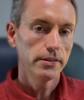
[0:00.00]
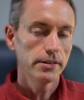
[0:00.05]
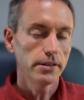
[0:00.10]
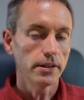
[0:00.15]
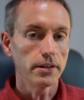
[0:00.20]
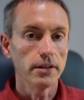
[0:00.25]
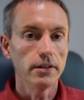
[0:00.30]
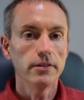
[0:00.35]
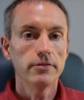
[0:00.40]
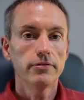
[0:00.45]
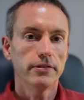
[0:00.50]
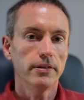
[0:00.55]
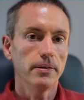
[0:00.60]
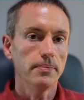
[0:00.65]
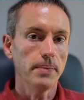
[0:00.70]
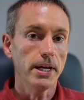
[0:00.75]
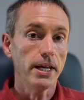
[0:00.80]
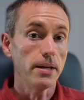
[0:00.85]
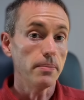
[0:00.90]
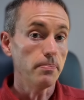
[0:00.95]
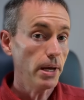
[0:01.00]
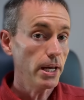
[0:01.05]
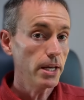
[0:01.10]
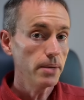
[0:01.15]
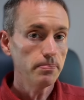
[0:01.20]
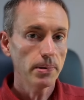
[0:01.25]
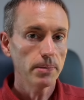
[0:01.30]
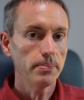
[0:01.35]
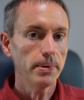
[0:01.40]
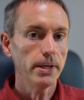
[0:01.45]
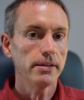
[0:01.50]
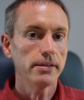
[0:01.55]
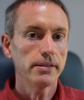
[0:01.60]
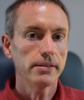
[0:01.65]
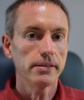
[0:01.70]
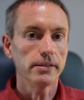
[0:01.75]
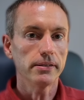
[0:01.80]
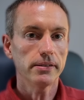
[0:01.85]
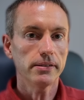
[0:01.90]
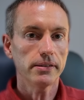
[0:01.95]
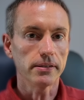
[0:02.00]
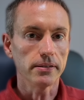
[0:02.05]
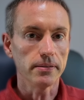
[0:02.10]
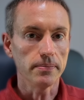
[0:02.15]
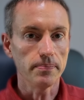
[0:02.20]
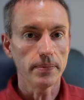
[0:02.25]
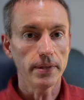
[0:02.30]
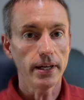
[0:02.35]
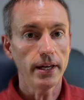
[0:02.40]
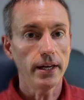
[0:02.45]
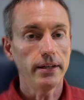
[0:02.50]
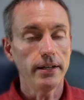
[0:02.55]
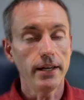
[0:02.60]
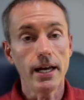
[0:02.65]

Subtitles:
To go from a paper-based system that